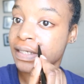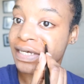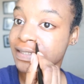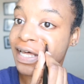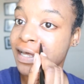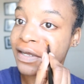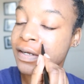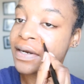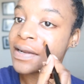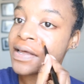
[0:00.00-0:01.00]
like that.
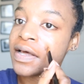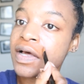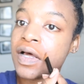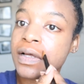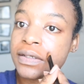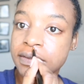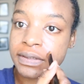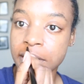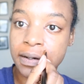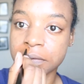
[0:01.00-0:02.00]

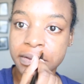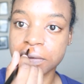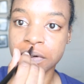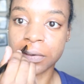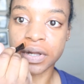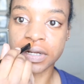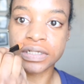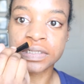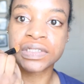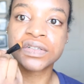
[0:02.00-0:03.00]
So I'm just
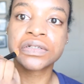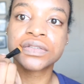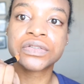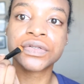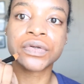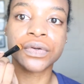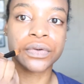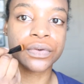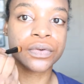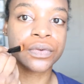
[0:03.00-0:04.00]
going
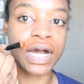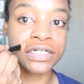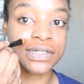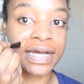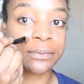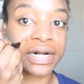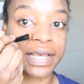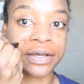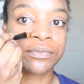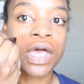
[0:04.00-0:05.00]
to, I tried but I
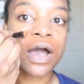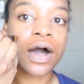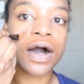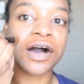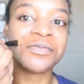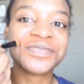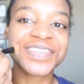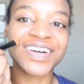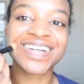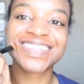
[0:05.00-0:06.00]
can't.
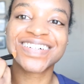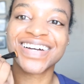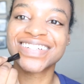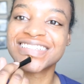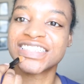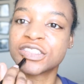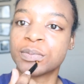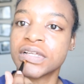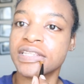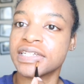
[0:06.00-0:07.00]
So I'm just going to
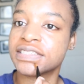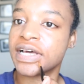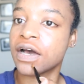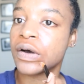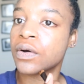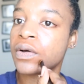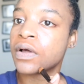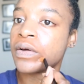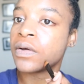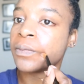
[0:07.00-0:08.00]
just blend this out
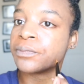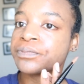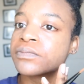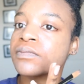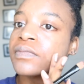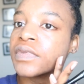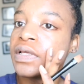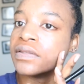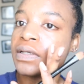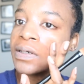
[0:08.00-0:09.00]

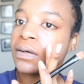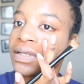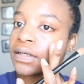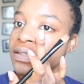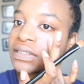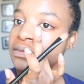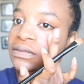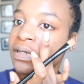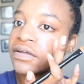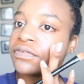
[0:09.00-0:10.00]
and then go like this
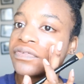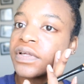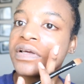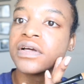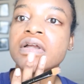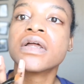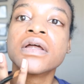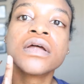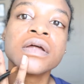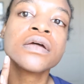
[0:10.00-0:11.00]
with my finger
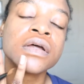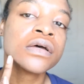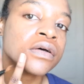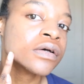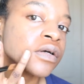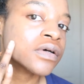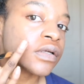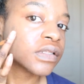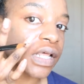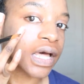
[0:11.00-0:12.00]

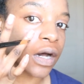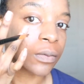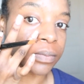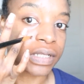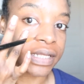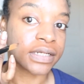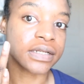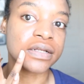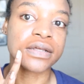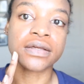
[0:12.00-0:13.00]
to help
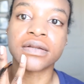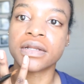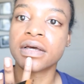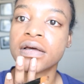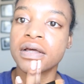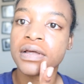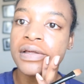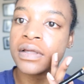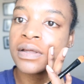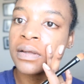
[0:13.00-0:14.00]
blend it in
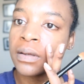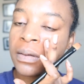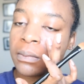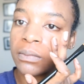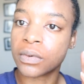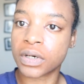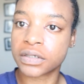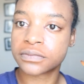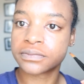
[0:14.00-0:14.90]
more.